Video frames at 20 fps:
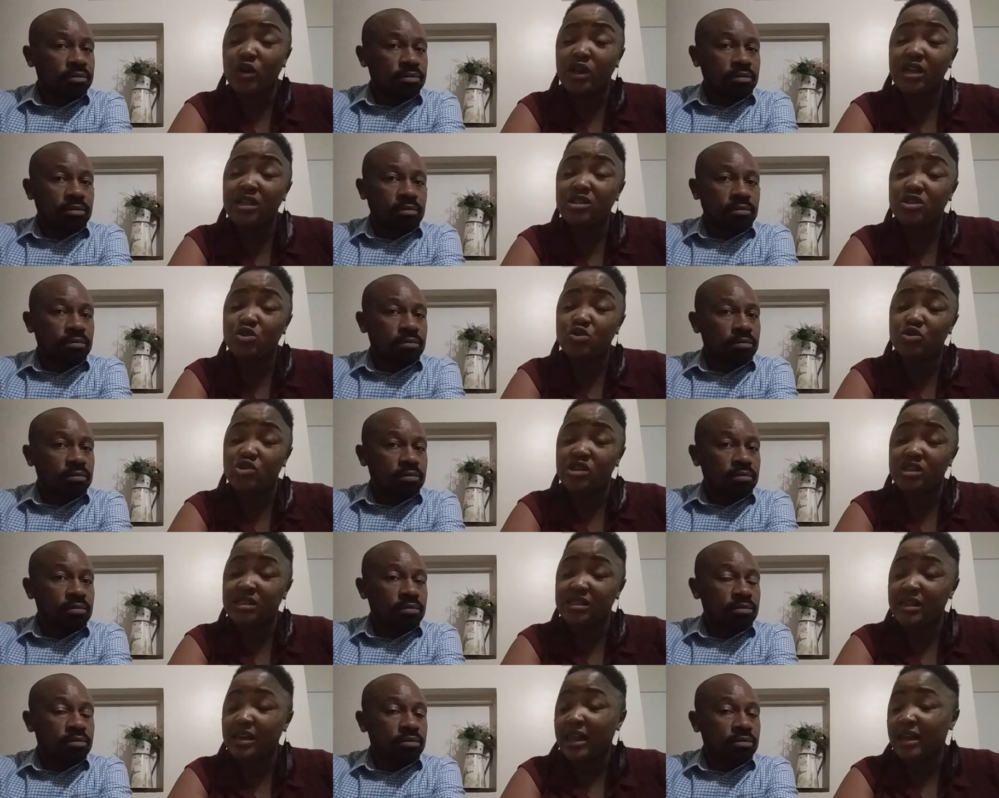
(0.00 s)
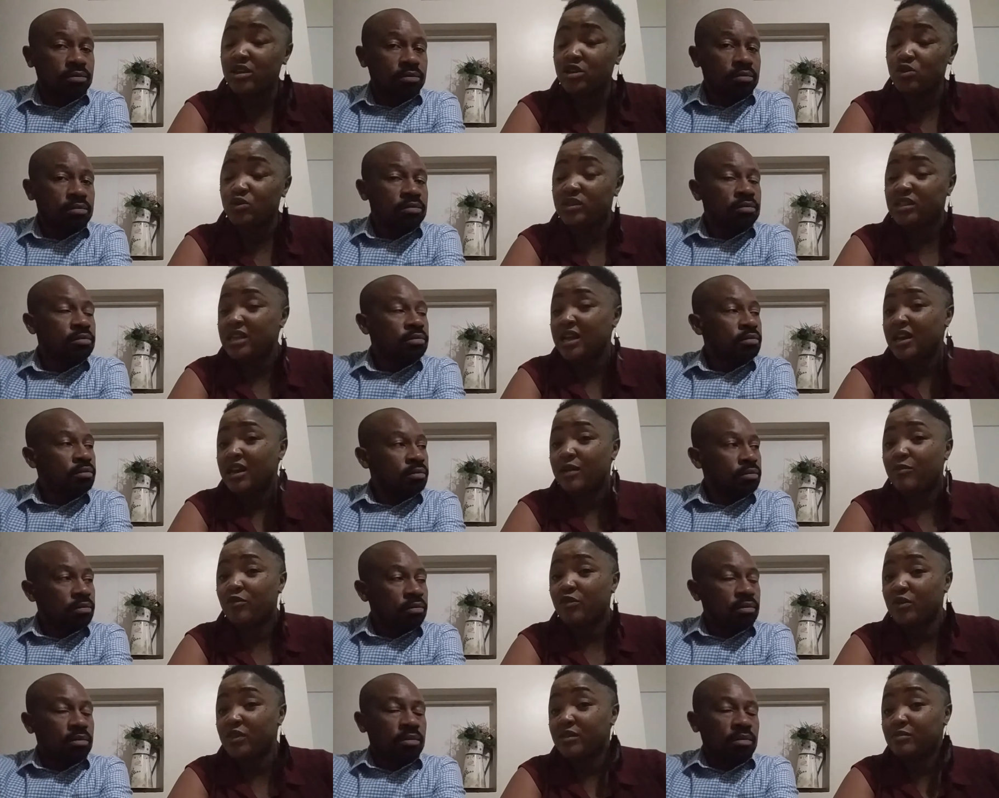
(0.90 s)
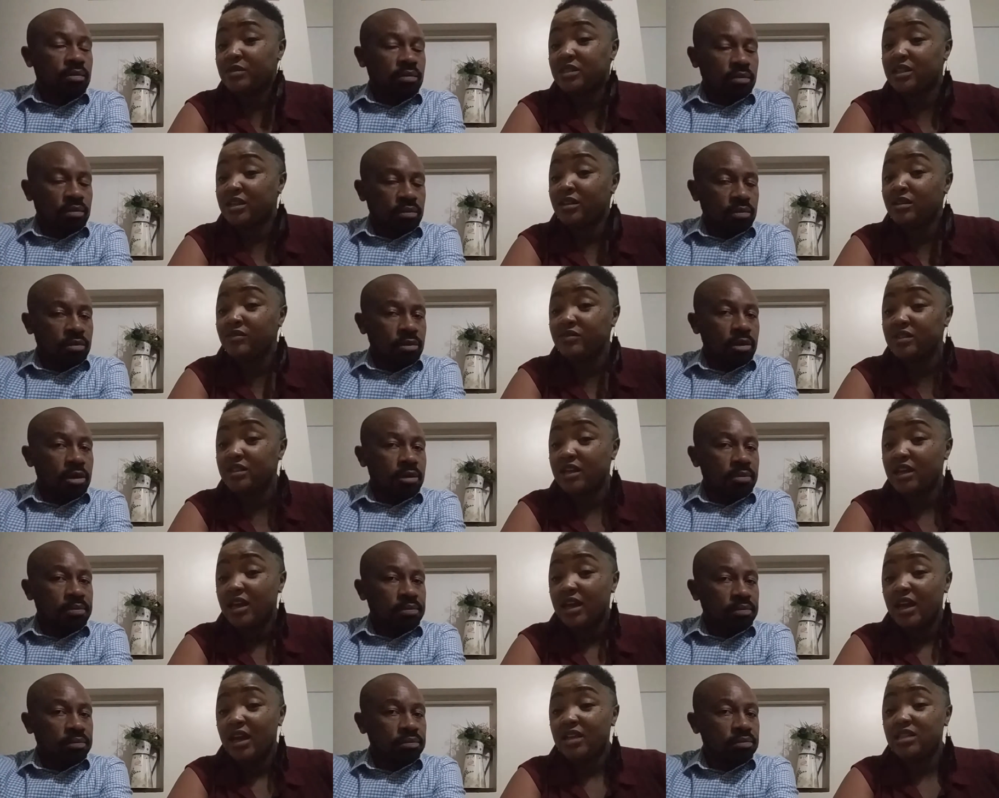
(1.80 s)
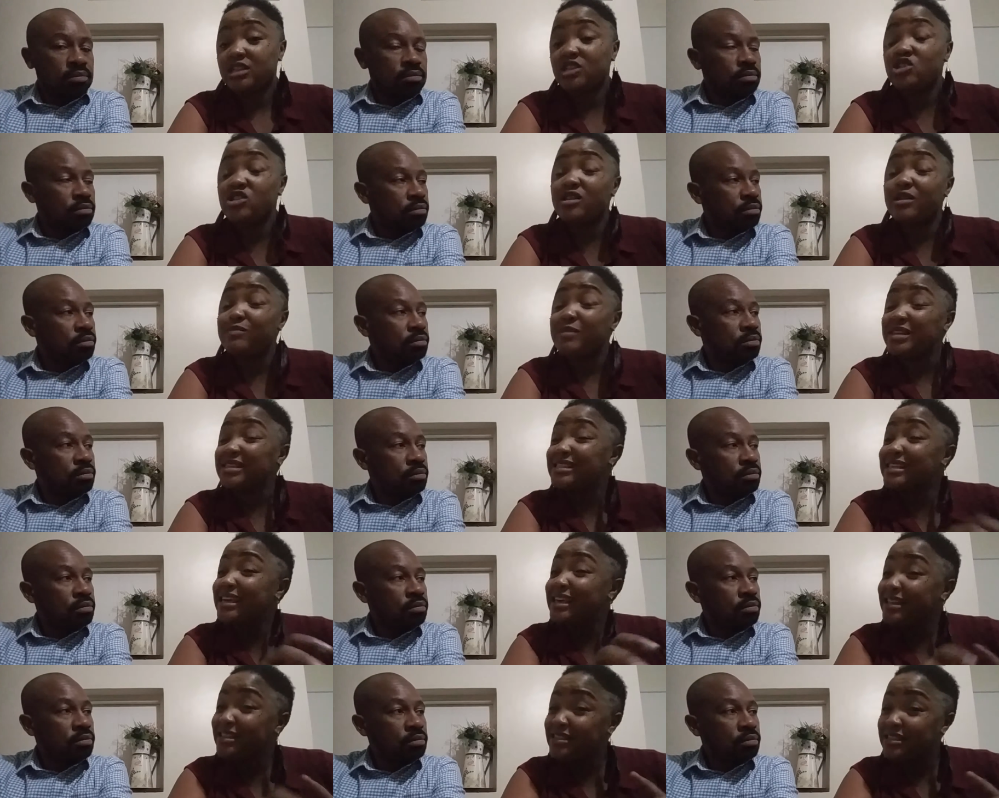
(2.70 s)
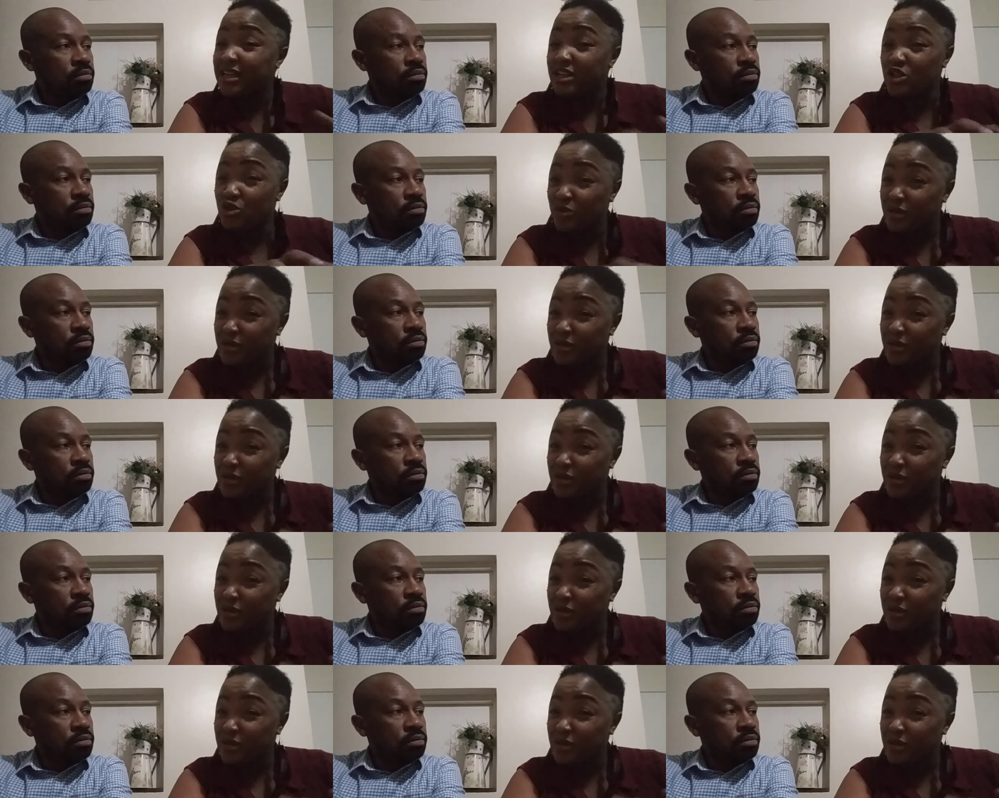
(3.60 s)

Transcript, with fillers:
Speaker 1: kids to just learn to stand up for themselves. Yeah. Teach them the skills that you